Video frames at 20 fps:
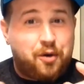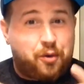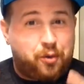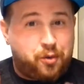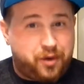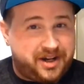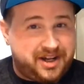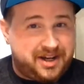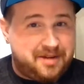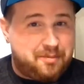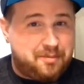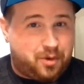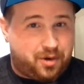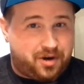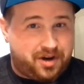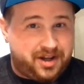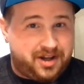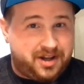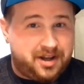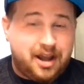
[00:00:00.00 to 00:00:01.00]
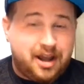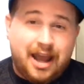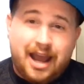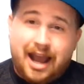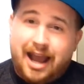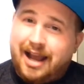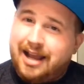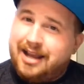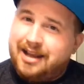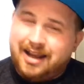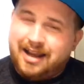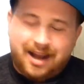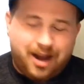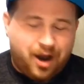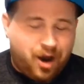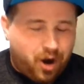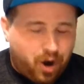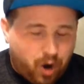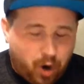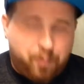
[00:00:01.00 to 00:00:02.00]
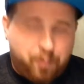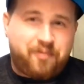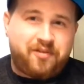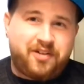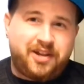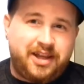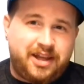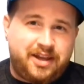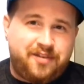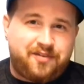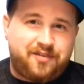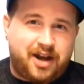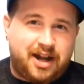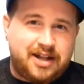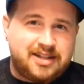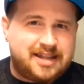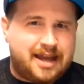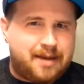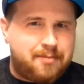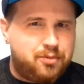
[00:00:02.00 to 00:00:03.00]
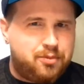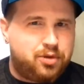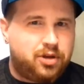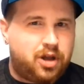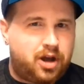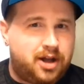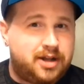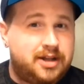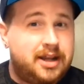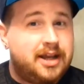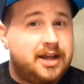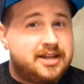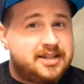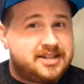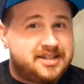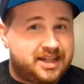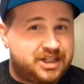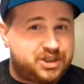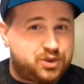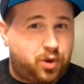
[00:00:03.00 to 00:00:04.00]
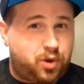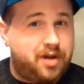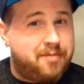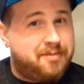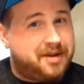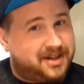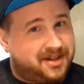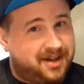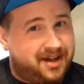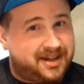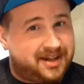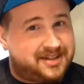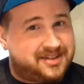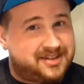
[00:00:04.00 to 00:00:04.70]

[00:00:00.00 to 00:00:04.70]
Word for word: Rick and Morty. Hopefully he finds that Mulan Szechuan McNugget